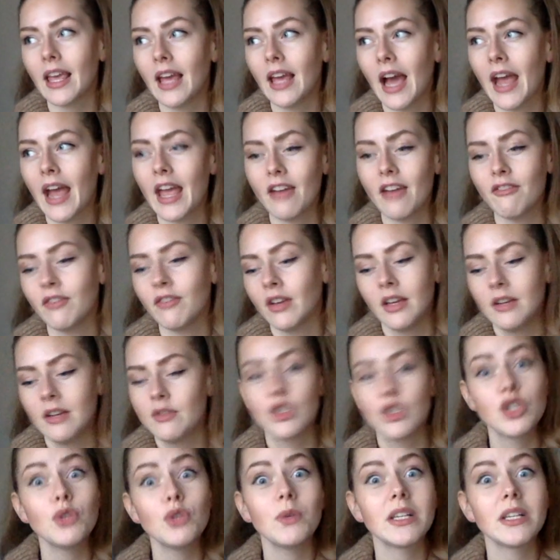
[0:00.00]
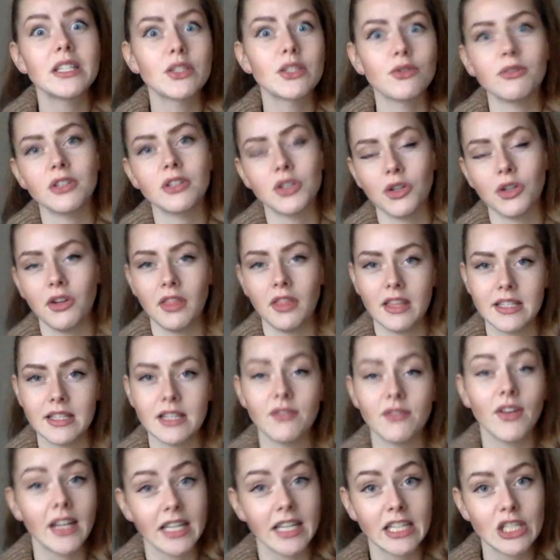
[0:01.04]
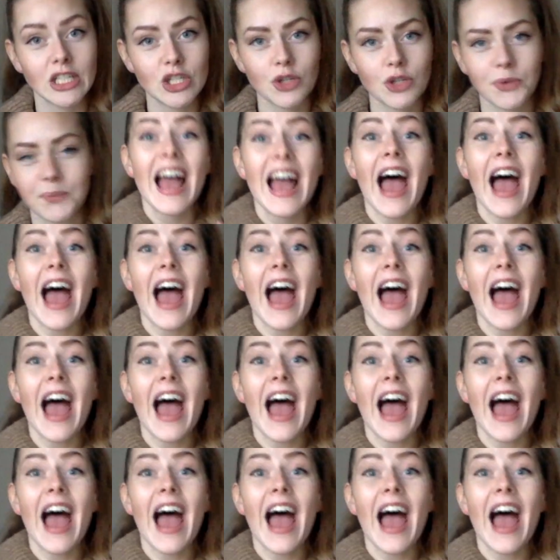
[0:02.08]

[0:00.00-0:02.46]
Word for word: I have two weeks to return this if I need to.